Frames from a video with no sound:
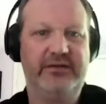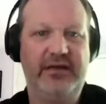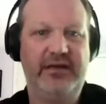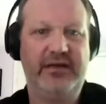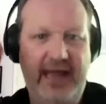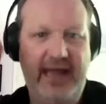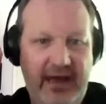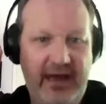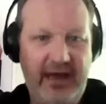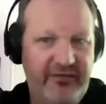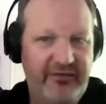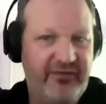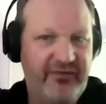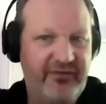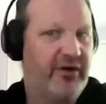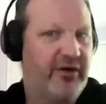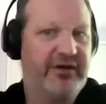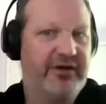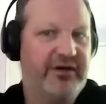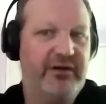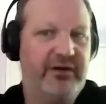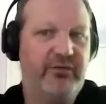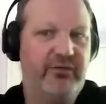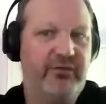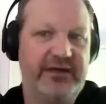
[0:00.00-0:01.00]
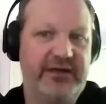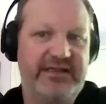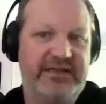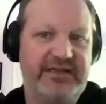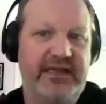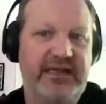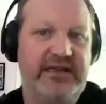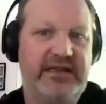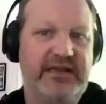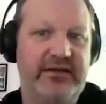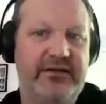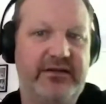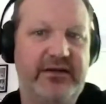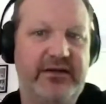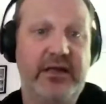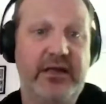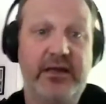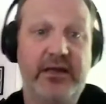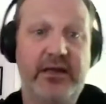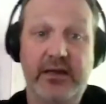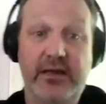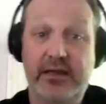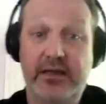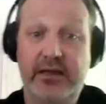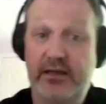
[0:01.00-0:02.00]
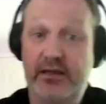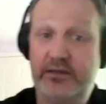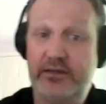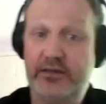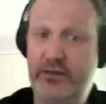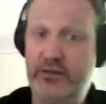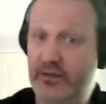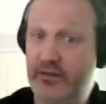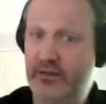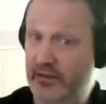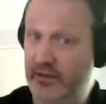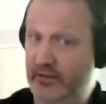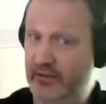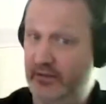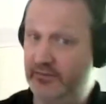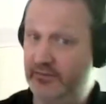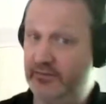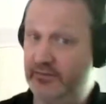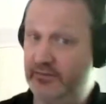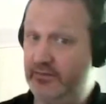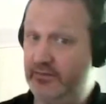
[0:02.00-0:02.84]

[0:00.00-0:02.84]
How far do you want to take it? You can